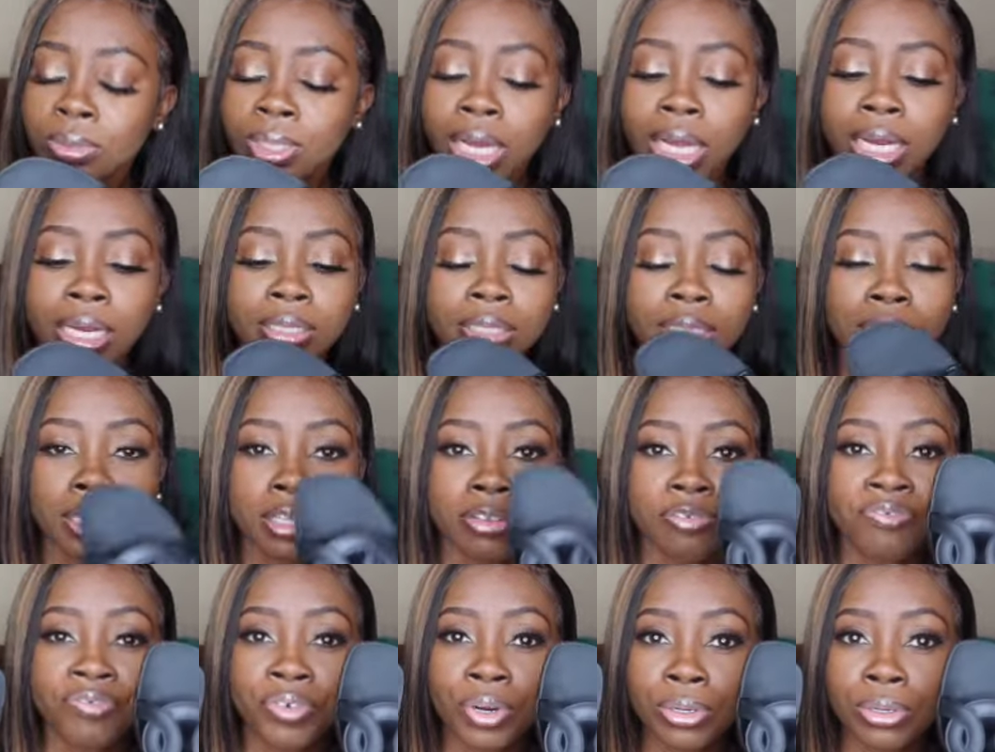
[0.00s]
I looked at
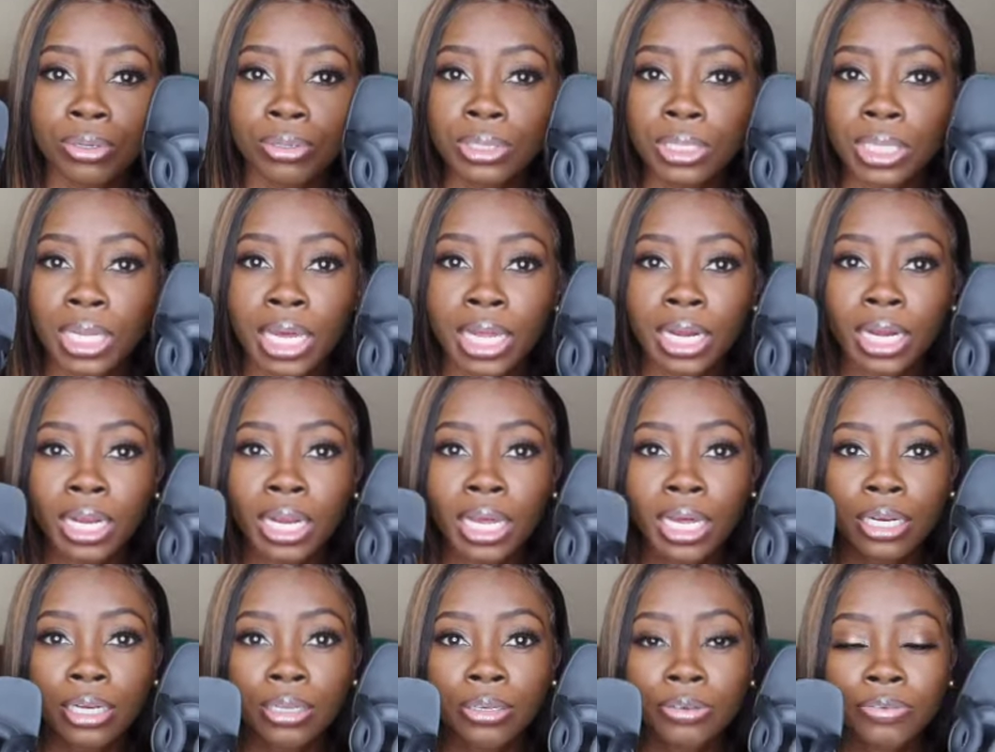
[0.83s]
the photos. It had a
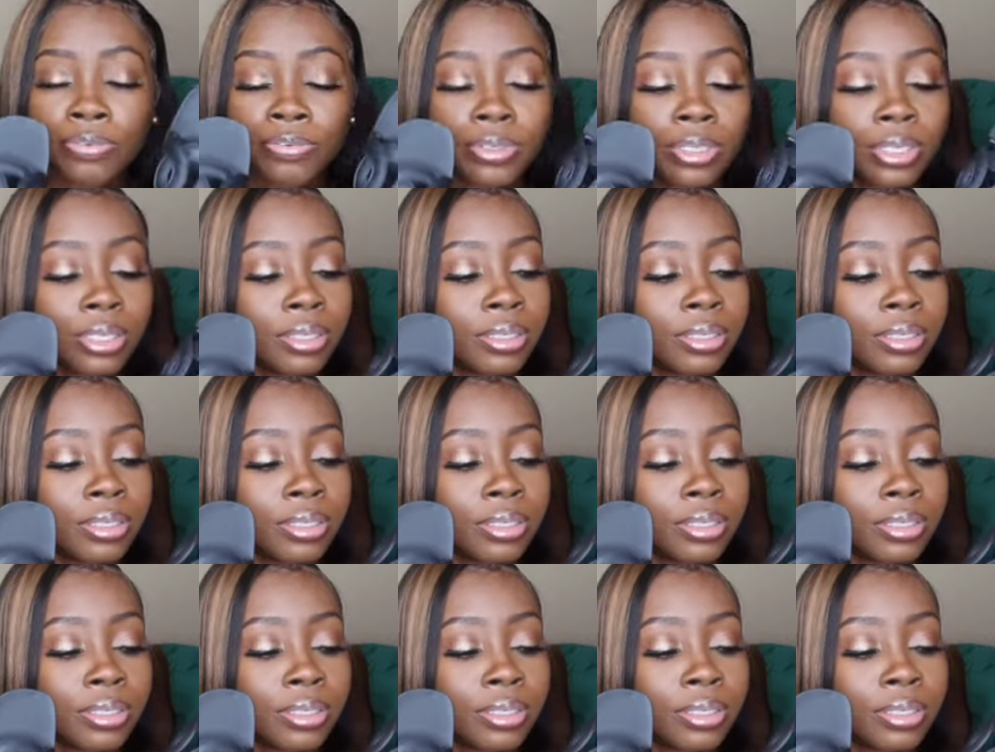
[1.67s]
lot of